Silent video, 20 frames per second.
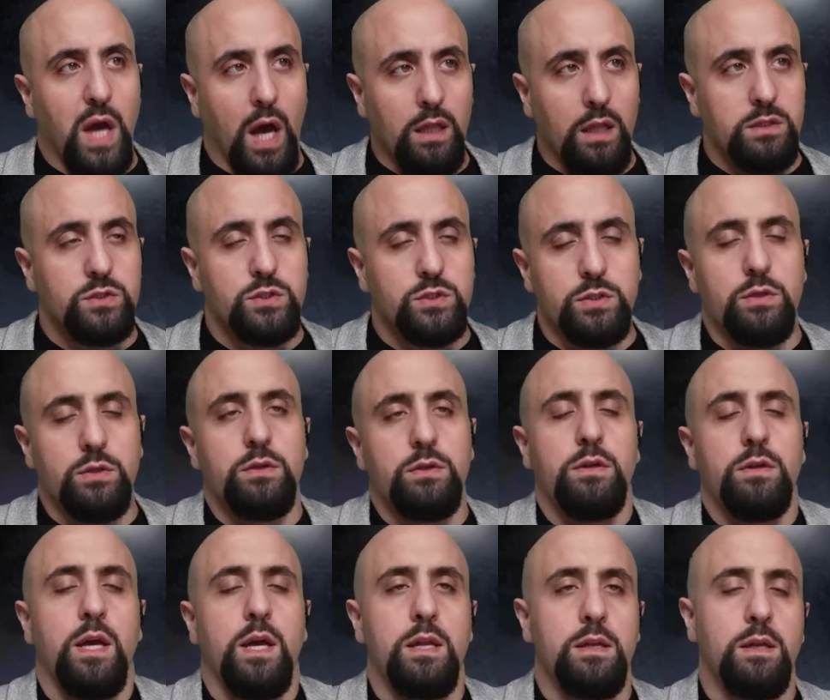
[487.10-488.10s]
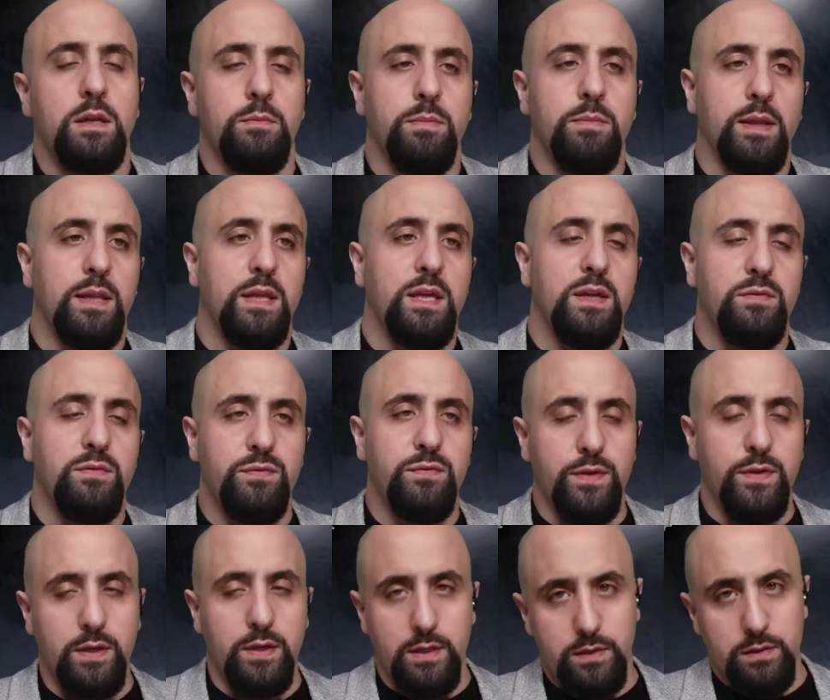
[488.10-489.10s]
culture and a belief
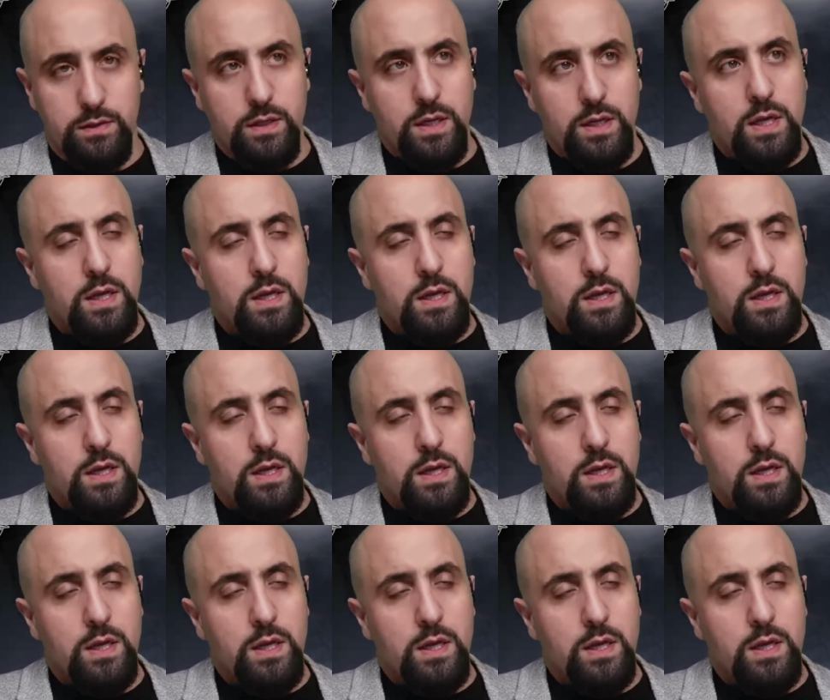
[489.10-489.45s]
here